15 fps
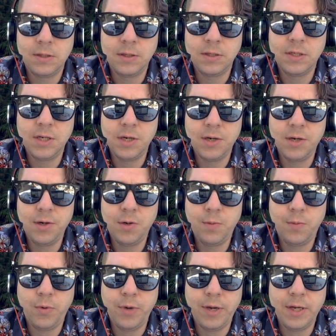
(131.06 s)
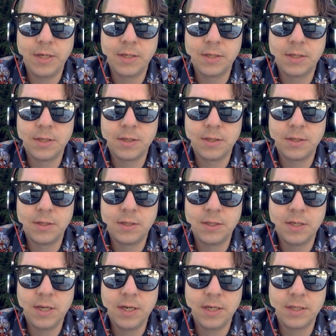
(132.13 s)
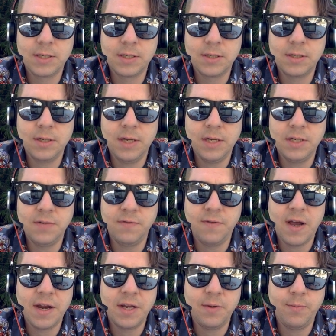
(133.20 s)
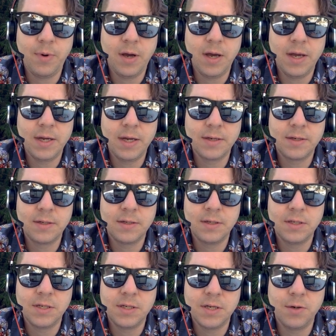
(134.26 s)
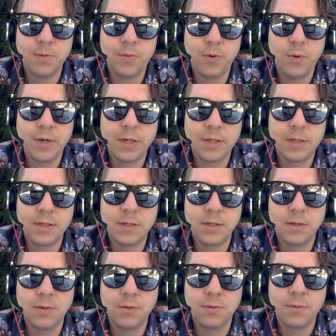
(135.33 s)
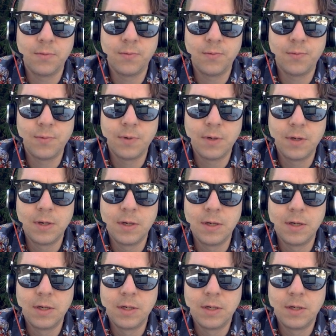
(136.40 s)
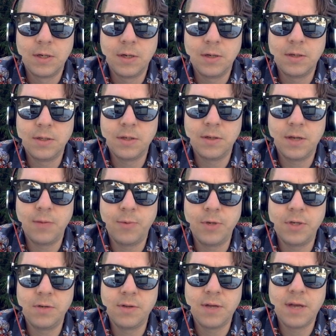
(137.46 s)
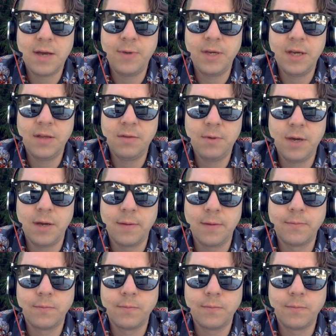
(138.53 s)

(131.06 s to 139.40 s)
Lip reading: 0.6 and divide it by 0.2. So then we do that, we get 3.